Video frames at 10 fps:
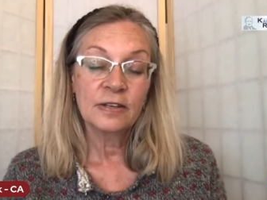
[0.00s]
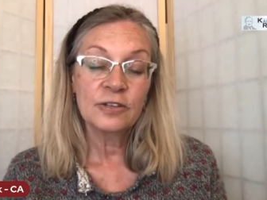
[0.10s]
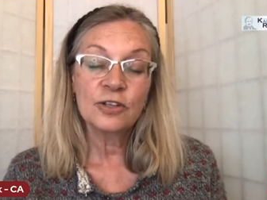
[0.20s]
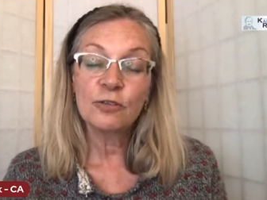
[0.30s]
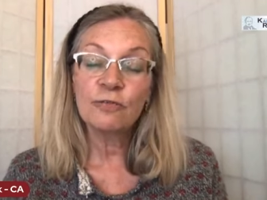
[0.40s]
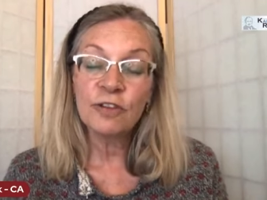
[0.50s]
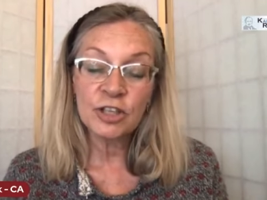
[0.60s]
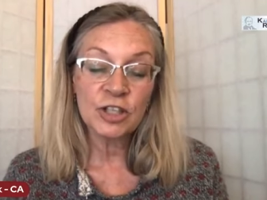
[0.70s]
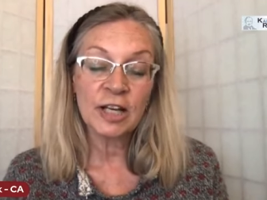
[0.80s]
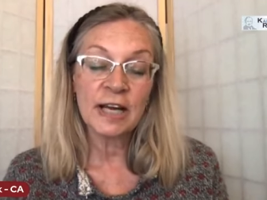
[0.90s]
to
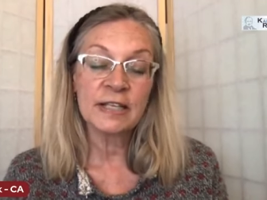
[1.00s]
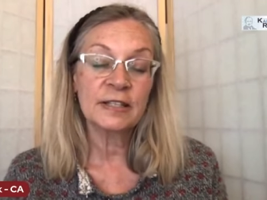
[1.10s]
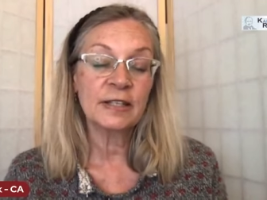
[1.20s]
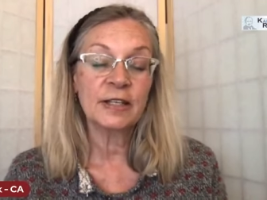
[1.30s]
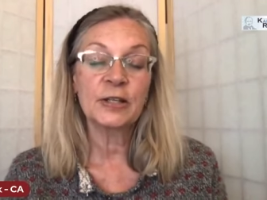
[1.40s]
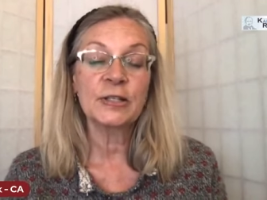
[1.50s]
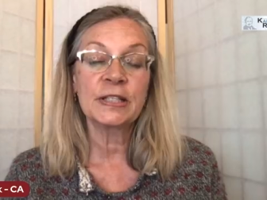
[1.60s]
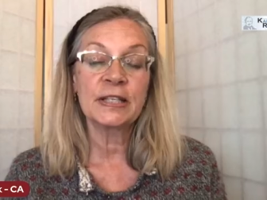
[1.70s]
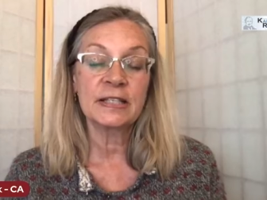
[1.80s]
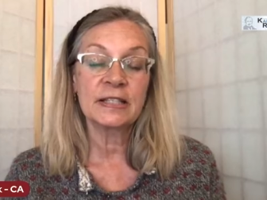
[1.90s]
visualize the
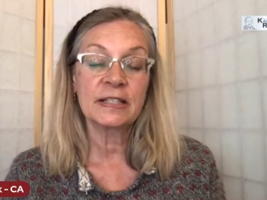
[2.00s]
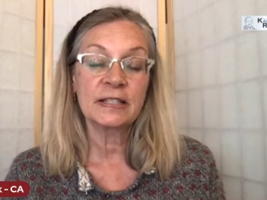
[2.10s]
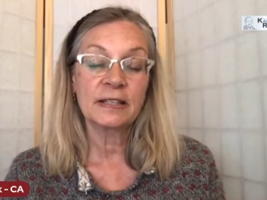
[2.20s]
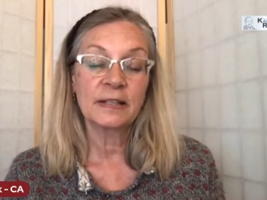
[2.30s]
goodness